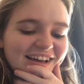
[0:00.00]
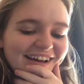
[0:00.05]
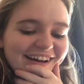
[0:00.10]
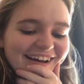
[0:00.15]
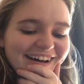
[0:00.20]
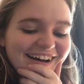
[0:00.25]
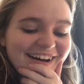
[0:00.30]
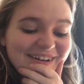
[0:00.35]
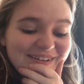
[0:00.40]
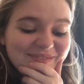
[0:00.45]

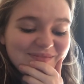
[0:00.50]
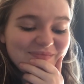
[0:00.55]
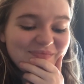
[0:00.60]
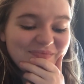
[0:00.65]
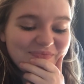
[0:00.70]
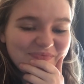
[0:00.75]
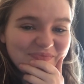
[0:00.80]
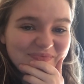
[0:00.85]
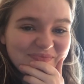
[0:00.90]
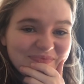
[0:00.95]
I
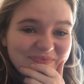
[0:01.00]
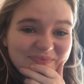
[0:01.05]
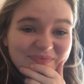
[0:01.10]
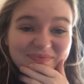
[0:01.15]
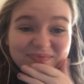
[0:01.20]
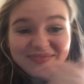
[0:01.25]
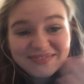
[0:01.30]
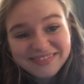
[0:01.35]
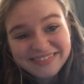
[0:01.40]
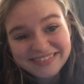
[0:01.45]

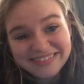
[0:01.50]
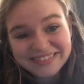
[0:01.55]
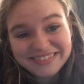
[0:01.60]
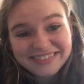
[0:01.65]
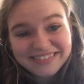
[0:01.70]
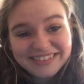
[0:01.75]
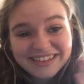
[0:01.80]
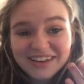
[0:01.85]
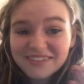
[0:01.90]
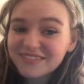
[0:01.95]

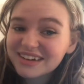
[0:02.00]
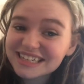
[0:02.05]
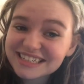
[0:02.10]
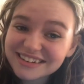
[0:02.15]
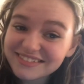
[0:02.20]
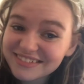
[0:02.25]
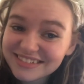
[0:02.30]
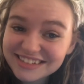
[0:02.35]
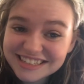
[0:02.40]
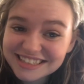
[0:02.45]
wish
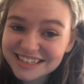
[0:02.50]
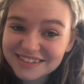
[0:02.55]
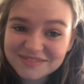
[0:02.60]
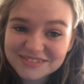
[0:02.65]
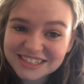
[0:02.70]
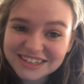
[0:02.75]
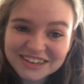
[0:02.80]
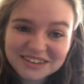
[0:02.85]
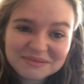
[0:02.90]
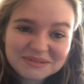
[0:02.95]
I was
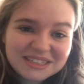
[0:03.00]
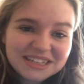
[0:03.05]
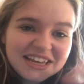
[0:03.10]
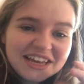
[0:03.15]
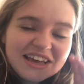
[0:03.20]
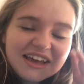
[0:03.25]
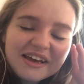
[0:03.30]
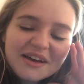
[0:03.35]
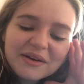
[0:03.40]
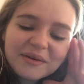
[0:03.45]
sometimes,
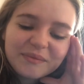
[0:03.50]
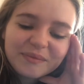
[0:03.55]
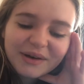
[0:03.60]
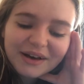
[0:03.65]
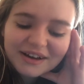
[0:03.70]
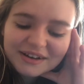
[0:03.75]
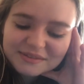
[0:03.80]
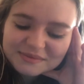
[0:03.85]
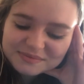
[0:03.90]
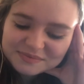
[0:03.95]

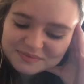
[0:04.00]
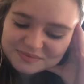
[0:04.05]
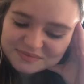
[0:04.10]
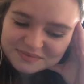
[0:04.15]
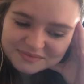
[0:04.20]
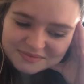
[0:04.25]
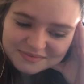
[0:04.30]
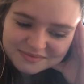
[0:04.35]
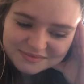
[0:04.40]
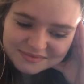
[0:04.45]
but
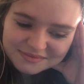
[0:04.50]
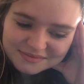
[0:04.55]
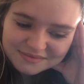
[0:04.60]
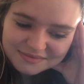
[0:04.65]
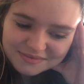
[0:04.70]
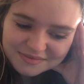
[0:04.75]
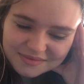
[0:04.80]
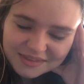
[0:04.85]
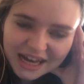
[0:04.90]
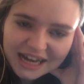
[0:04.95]

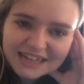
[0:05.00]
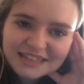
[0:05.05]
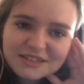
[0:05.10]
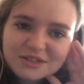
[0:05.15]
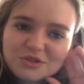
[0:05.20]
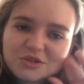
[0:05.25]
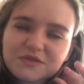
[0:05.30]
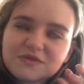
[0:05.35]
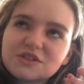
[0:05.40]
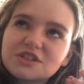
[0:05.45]
that is
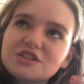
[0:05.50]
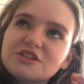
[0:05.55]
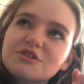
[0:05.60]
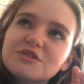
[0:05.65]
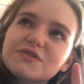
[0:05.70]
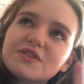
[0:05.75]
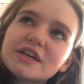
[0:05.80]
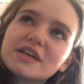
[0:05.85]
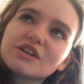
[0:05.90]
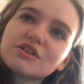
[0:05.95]
sort of to do
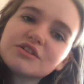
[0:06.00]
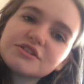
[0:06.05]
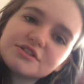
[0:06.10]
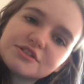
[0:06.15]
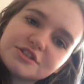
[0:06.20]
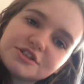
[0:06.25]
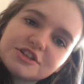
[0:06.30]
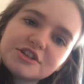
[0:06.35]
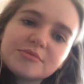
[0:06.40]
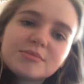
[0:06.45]
with like
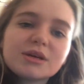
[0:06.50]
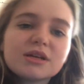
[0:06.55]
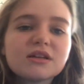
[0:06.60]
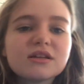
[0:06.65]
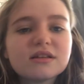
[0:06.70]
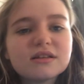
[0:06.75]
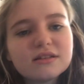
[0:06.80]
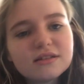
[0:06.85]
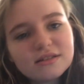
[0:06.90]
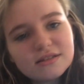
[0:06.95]
costume
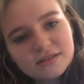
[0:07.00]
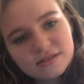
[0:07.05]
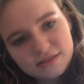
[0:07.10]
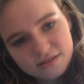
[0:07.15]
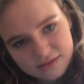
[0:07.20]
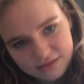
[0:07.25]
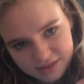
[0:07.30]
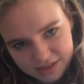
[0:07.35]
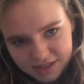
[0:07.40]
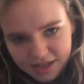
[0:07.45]

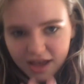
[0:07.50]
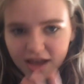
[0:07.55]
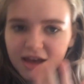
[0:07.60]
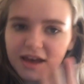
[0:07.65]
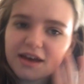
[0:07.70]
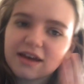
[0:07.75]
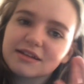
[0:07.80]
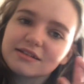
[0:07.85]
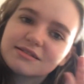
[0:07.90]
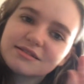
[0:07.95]
and set
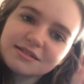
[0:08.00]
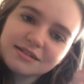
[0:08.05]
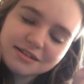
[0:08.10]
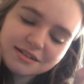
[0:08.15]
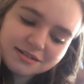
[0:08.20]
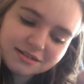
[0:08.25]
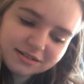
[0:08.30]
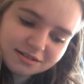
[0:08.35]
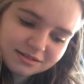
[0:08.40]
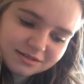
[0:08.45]

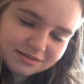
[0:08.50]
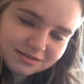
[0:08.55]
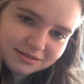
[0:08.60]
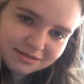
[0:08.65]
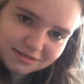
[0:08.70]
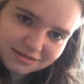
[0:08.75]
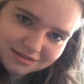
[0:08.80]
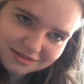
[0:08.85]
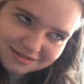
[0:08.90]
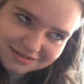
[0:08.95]

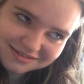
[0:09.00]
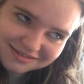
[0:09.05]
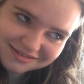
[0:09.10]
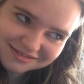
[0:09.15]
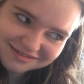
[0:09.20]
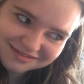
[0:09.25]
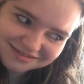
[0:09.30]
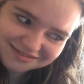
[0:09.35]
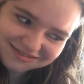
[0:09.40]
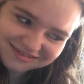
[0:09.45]

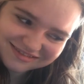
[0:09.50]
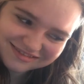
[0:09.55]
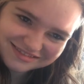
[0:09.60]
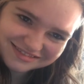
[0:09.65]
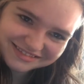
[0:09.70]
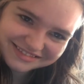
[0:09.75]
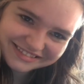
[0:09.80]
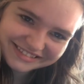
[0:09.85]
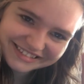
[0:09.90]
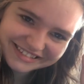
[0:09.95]

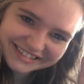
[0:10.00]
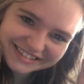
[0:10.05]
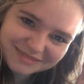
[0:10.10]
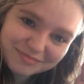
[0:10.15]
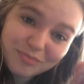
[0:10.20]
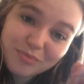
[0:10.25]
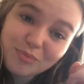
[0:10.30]
and